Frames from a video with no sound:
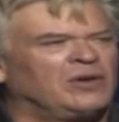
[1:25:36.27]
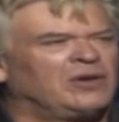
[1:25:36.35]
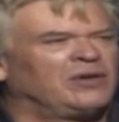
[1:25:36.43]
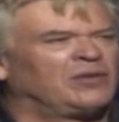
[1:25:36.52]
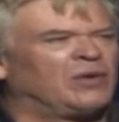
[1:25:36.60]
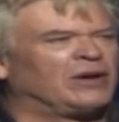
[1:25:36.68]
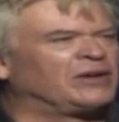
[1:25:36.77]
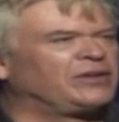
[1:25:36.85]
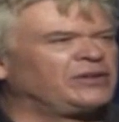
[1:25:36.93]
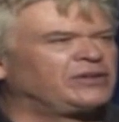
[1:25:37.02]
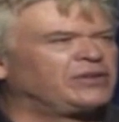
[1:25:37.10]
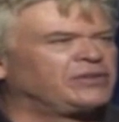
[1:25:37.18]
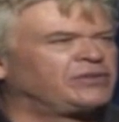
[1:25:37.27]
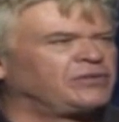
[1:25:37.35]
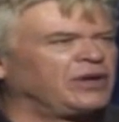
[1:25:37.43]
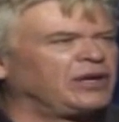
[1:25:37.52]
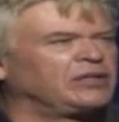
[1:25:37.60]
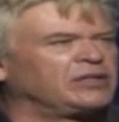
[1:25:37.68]
"Why don't you just
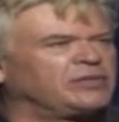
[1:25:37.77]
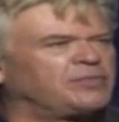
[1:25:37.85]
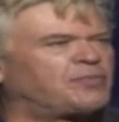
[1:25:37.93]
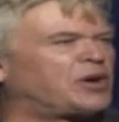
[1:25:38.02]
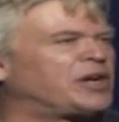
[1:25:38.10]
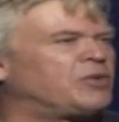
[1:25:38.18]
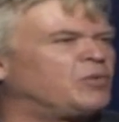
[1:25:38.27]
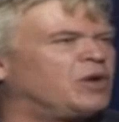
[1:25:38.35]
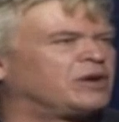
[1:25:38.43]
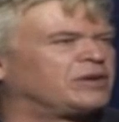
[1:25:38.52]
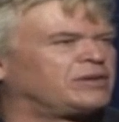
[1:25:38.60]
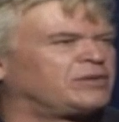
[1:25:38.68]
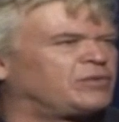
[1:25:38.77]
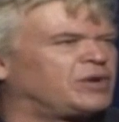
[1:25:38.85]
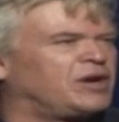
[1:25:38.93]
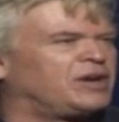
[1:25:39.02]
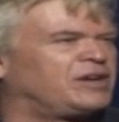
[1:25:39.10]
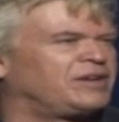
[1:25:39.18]
drink spring water,
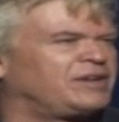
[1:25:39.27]
Ron?"